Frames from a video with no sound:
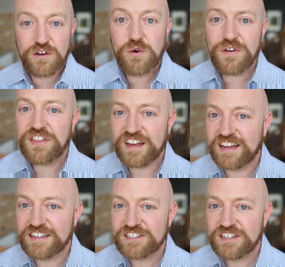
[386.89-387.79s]
The cool thing
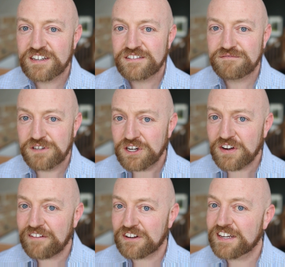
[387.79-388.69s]
is, you
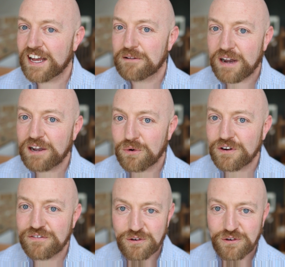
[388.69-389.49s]
don't have to take my word